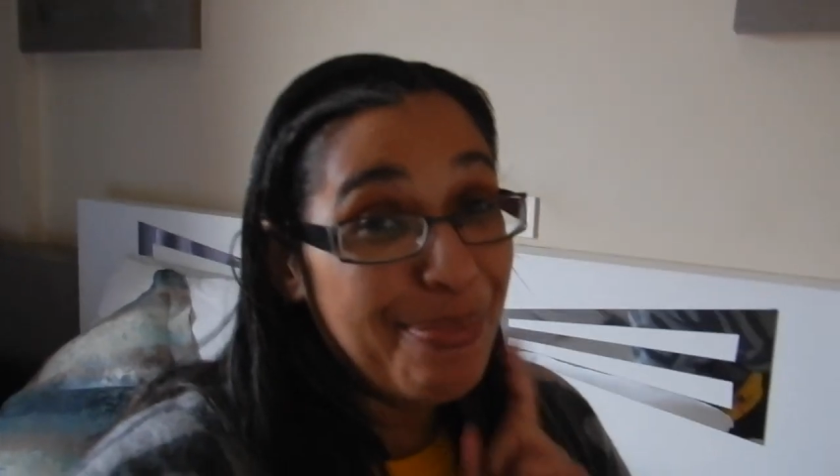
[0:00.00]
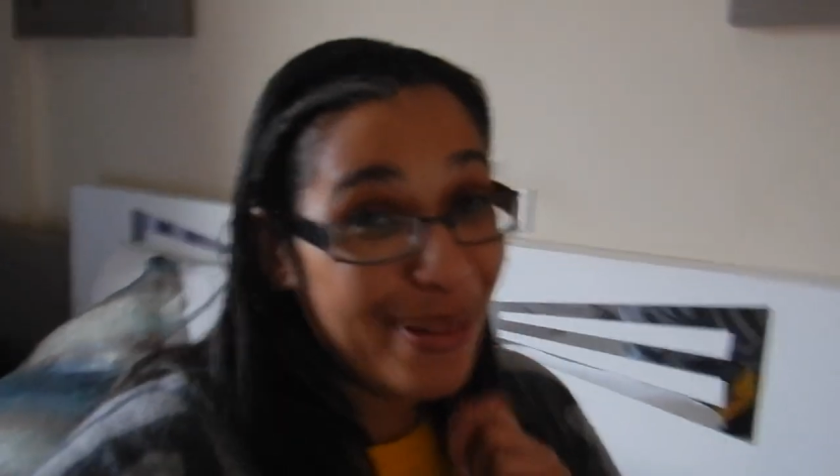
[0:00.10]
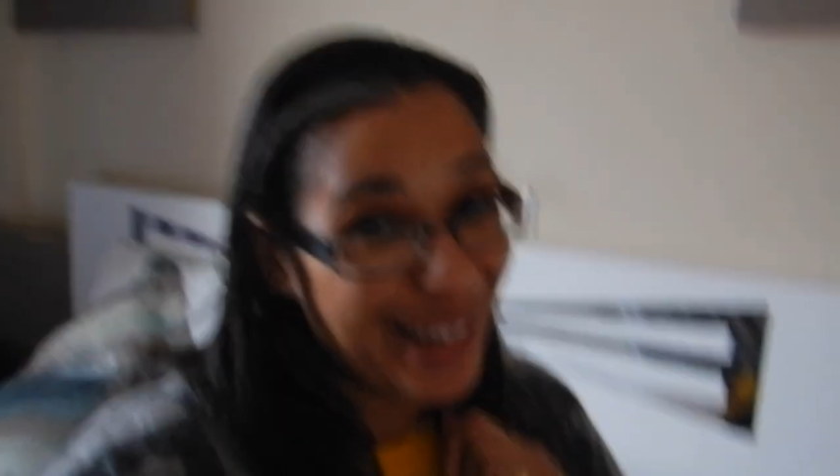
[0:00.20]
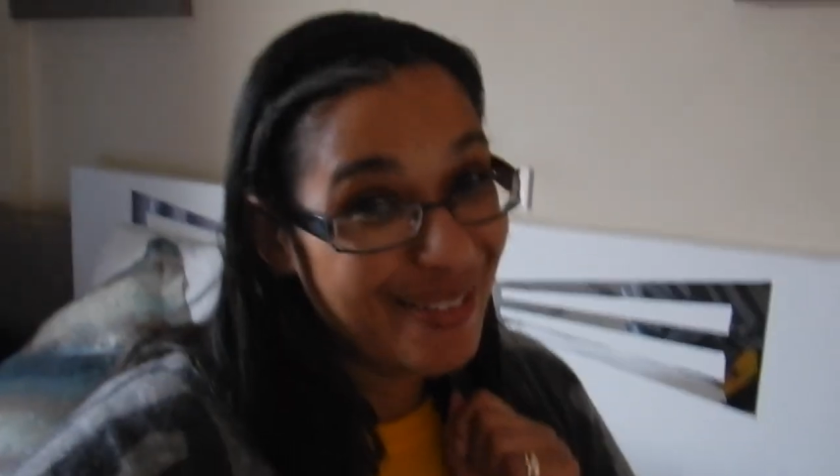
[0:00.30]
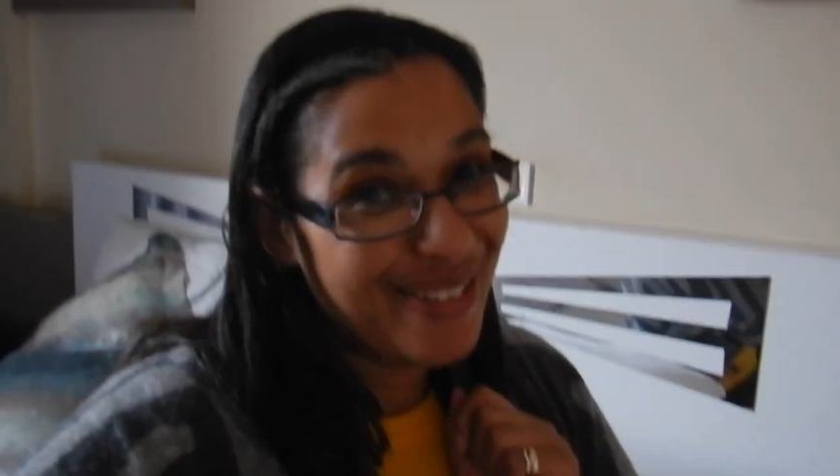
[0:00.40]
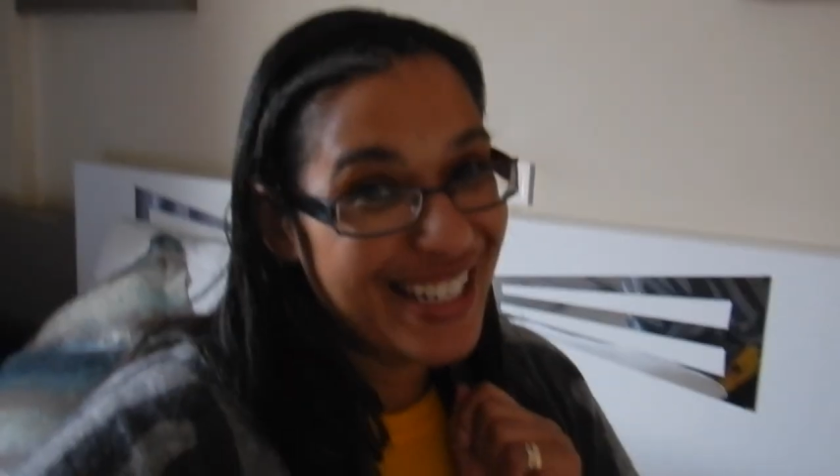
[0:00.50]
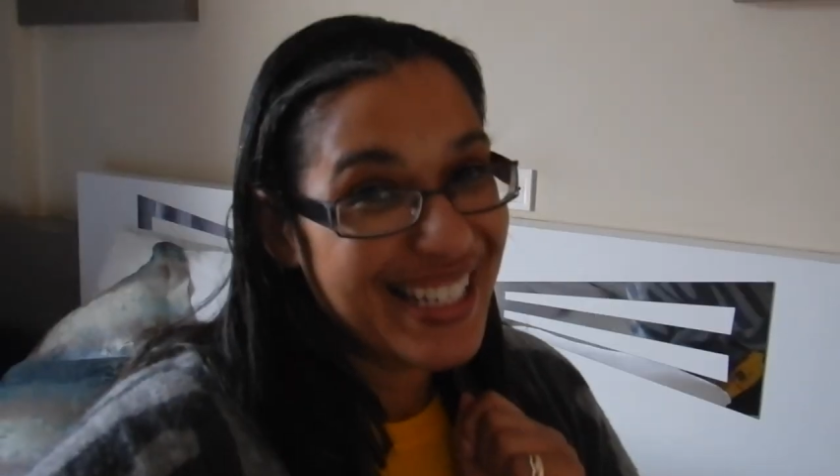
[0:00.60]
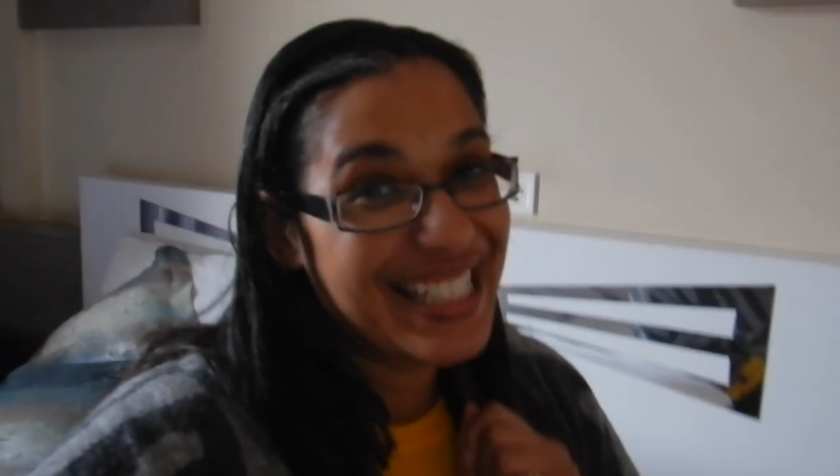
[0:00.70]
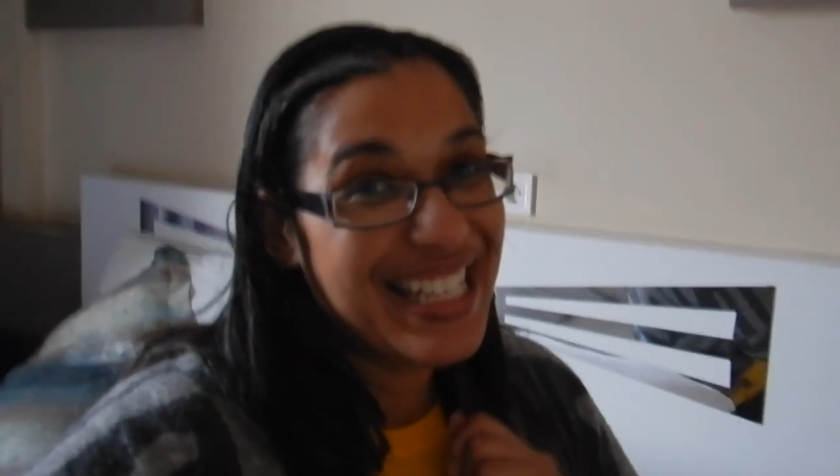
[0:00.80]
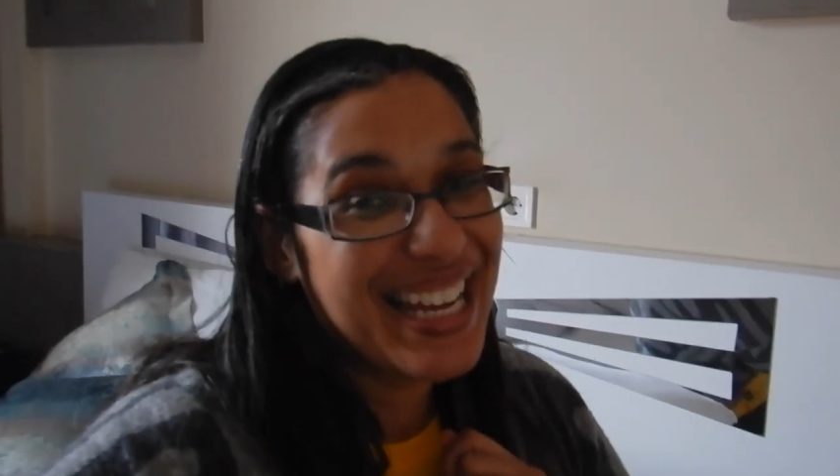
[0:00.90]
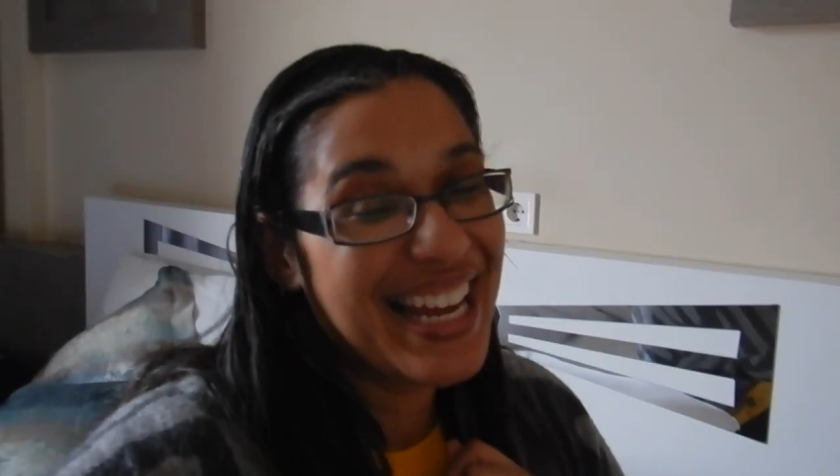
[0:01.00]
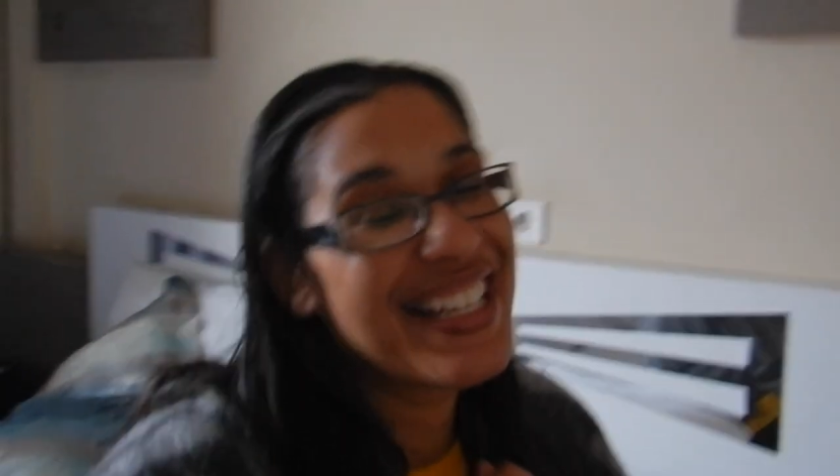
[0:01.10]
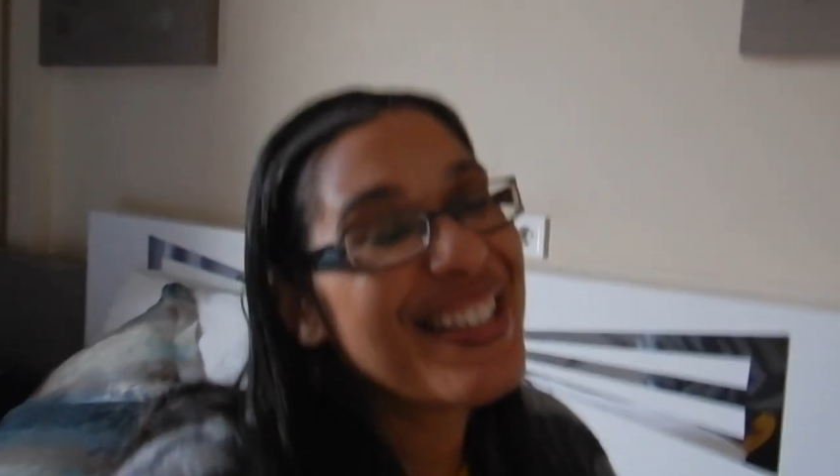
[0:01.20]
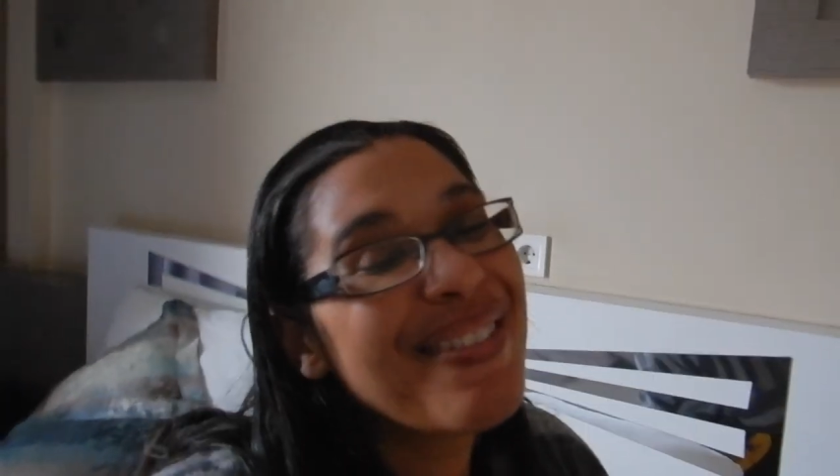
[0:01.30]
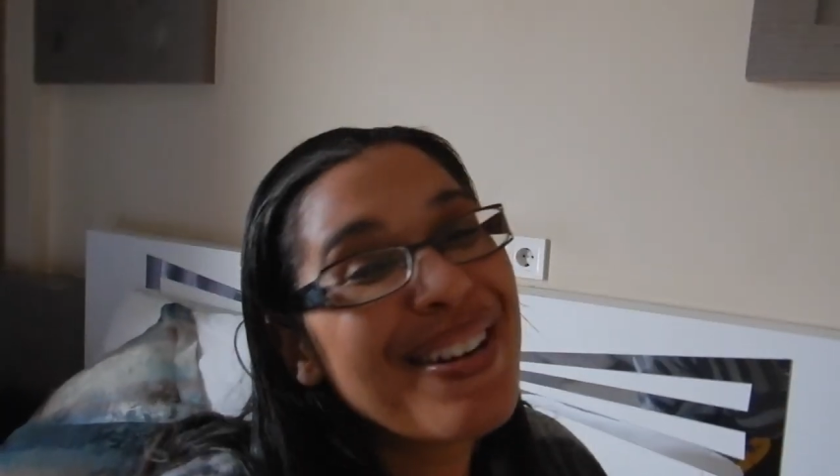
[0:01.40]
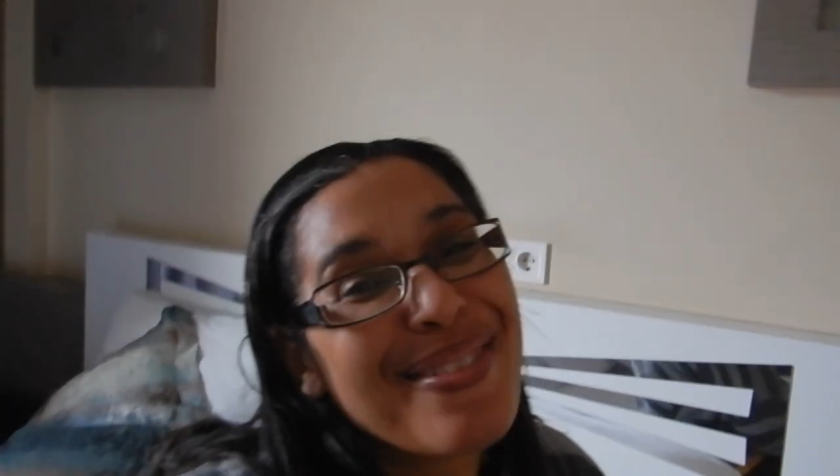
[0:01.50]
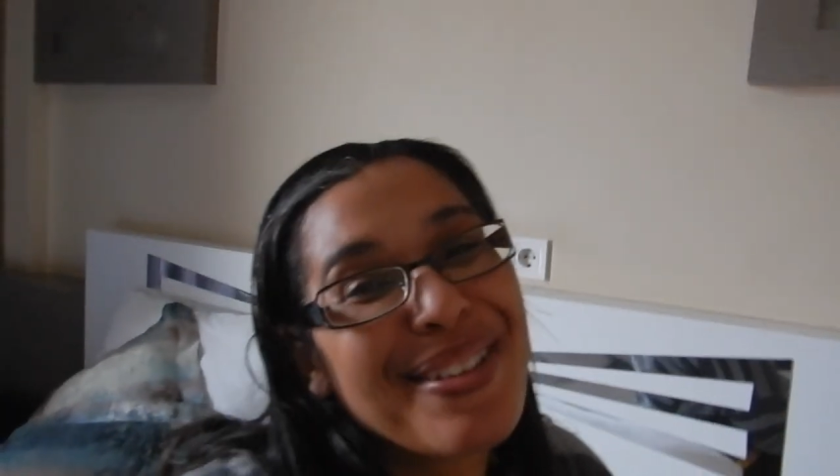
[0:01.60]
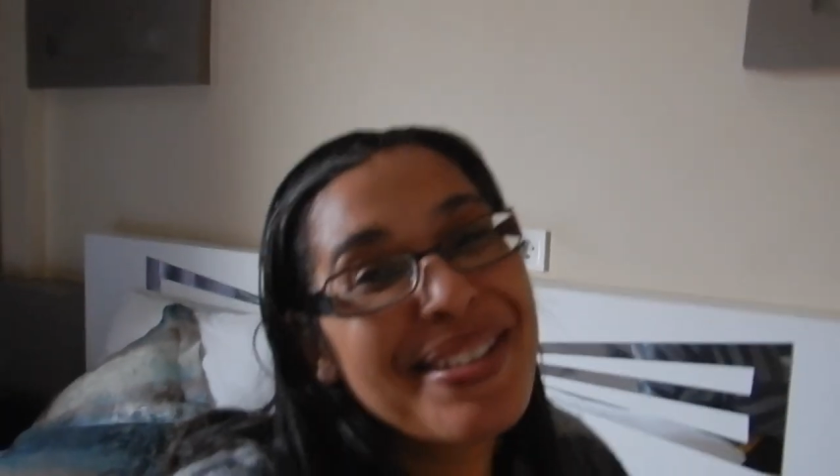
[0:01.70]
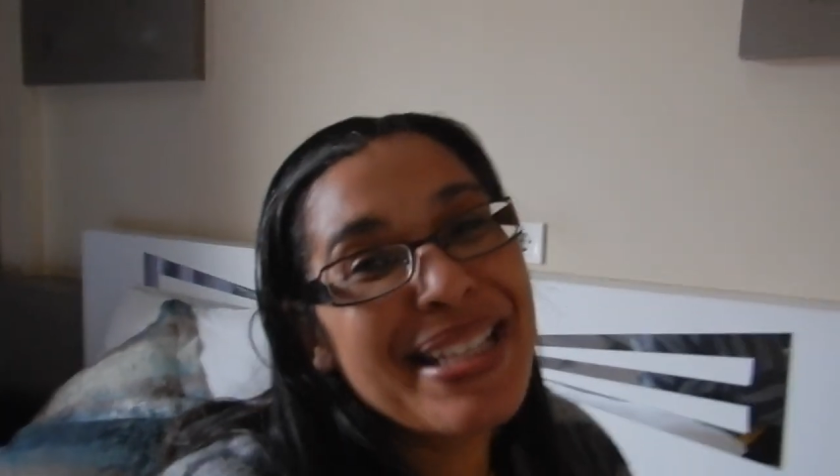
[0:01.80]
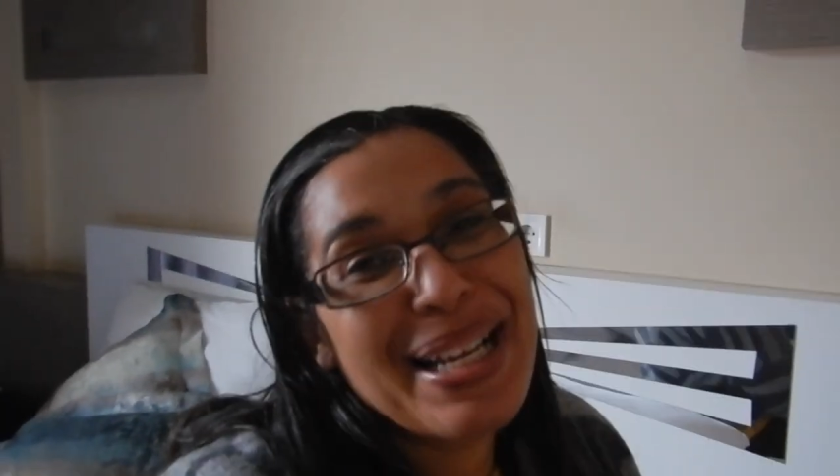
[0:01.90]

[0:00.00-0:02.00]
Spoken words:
the breakfast, it's one of those